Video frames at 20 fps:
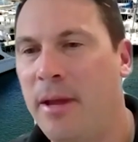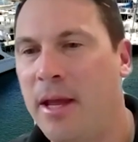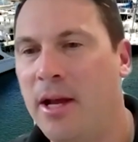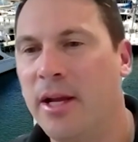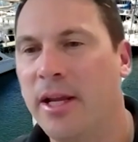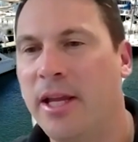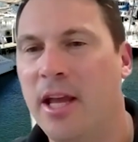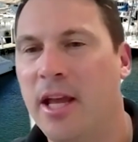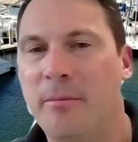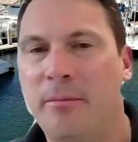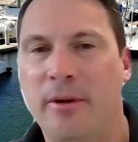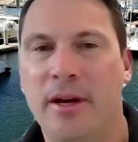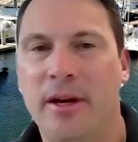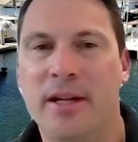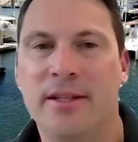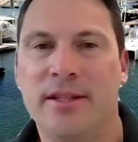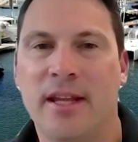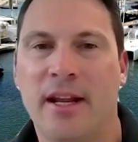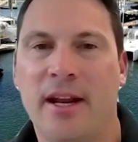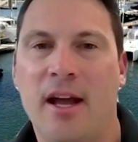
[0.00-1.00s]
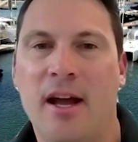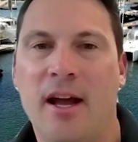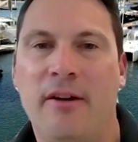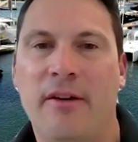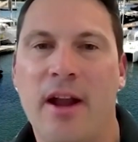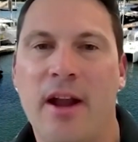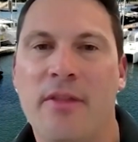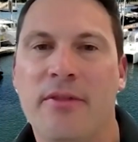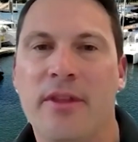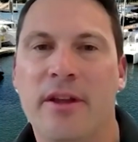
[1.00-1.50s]
power cat brands that are
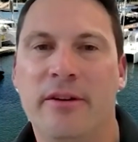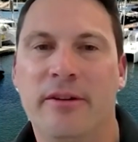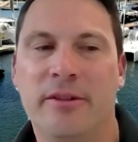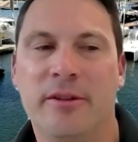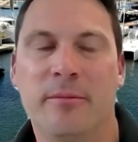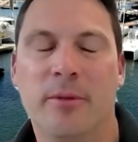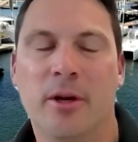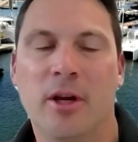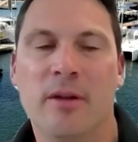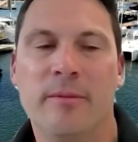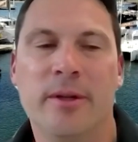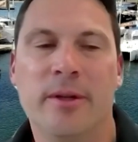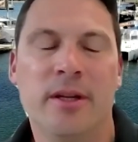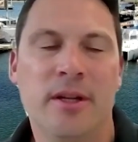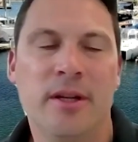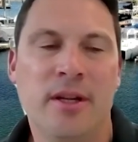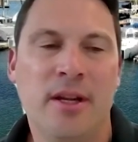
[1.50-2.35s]
out there at the moment.